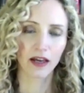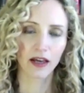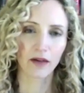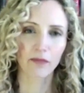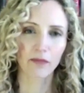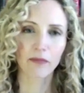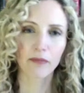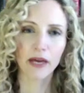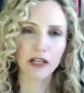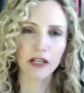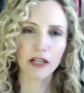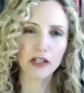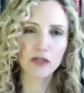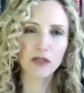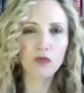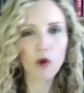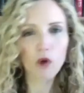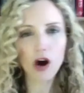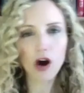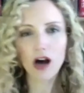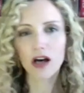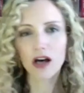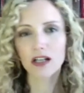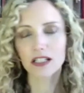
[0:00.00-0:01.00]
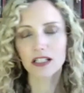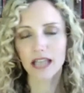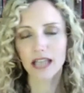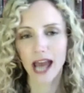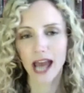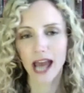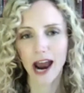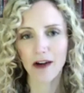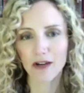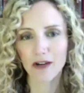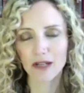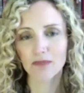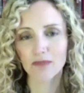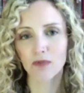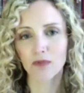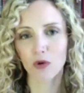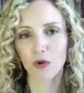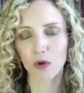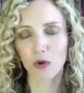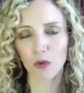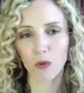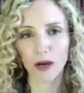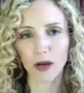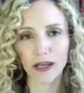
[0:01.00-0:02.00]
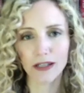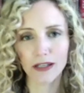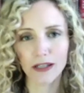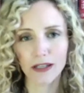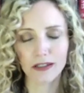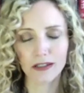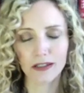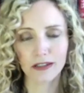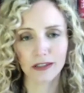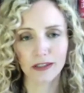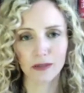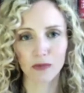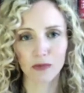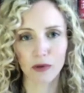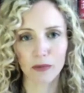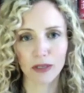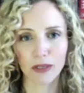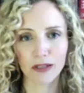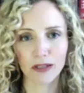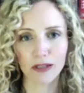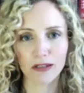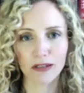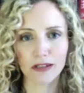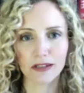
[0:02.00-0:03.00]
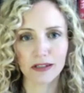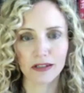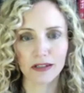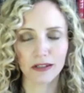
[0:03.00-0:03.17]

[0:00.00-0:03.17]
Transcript: Men's word carried more weight than women's.